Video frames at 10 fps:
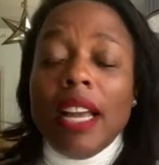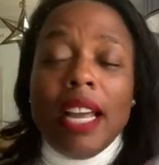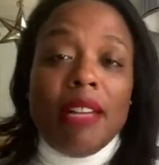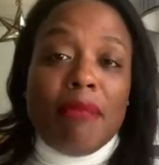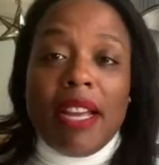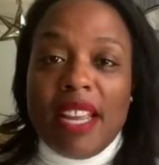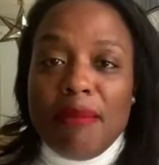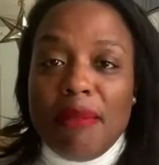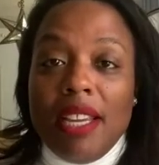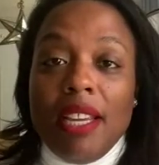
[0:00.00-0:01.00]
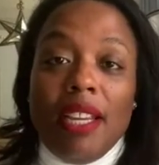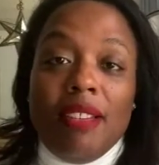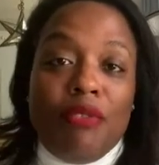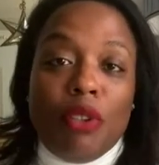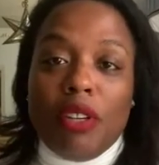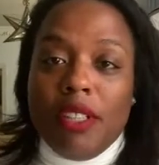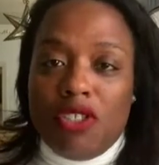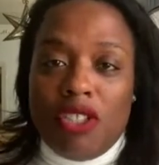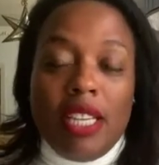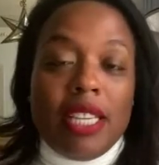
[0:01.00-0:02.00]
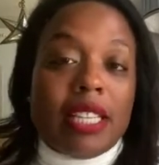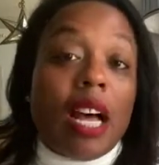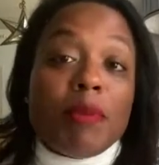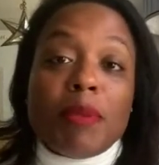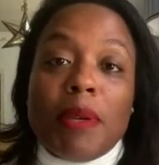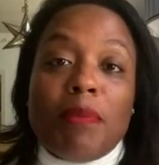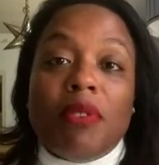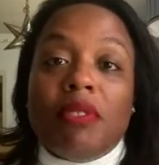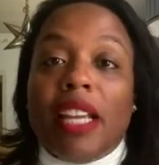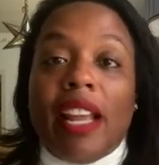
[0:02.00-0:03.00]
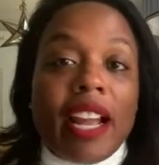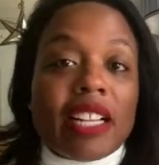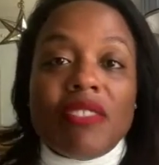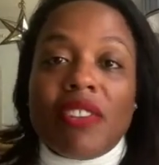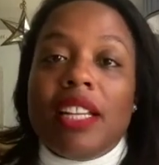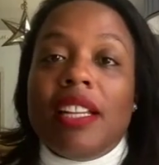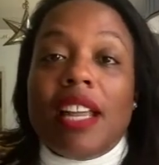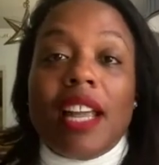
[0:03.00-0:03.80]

in Miami, in Florida, she has helped people get activated,